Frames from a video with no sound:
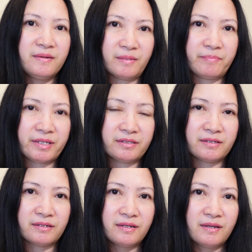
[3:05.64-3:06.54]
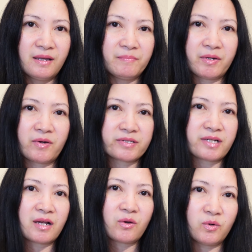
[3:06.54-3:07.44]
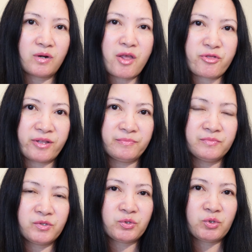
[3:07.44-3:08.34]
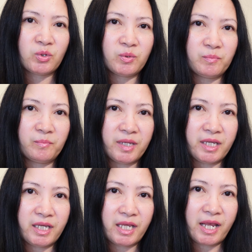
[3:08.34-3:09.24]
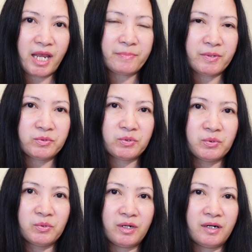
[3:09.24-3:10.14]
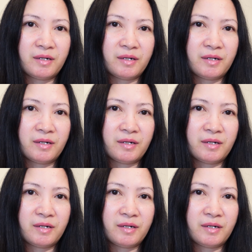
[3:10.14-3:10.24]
the better, because a good film should be able to